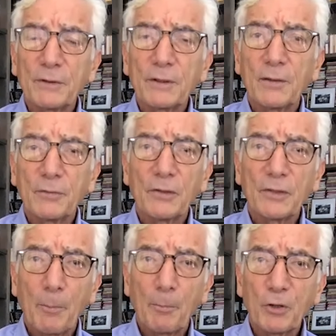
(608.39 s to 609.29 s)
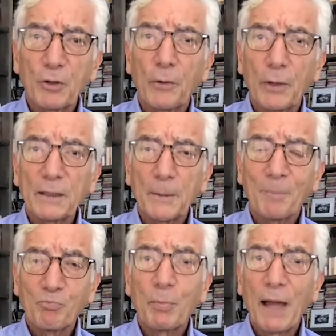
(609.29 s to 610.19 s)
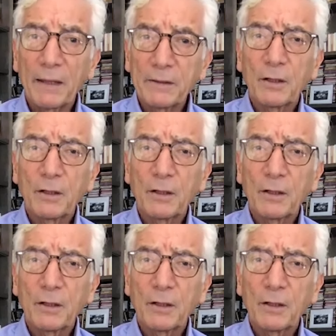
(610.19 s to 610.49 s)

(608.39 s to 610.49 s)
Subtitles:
in the number going back